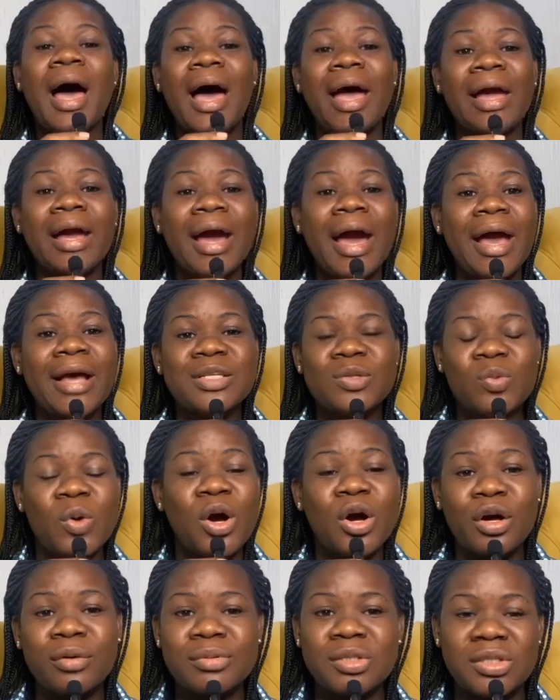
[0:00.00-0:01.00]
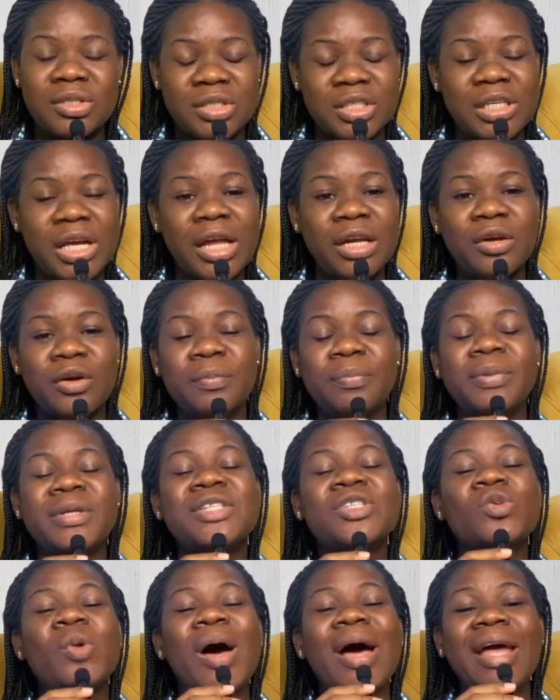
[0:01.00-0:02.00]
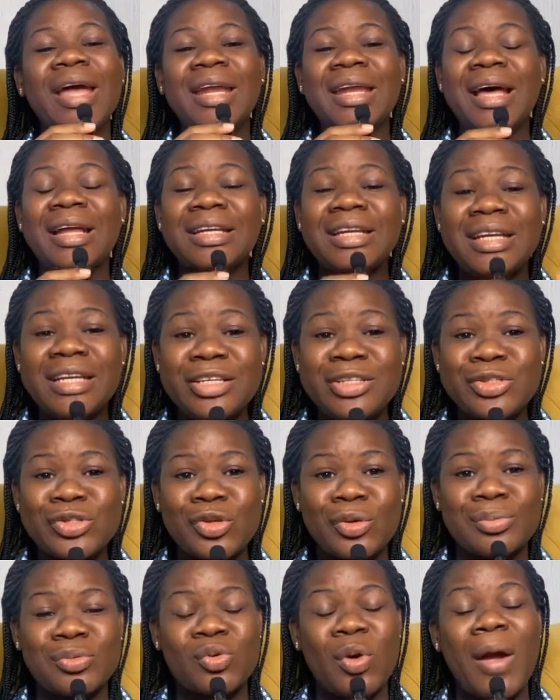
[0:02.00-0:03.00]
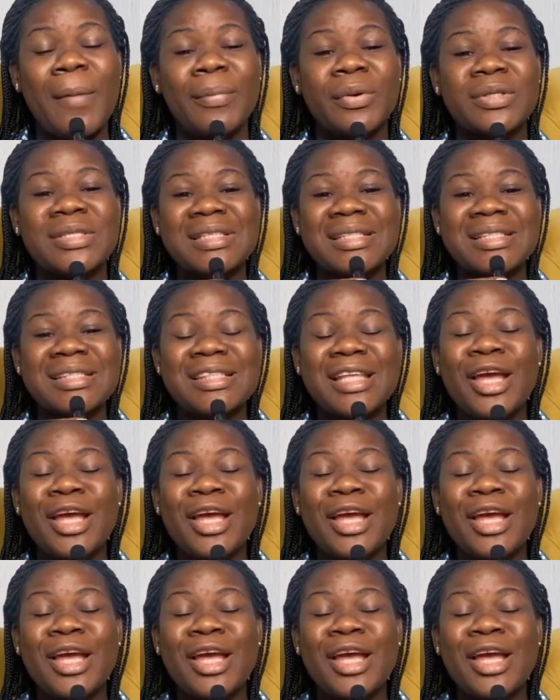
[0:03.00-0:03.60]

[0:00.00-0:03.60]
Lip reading: Hi guys, welcome to the channel. Please go ahead and hit the subscribe button.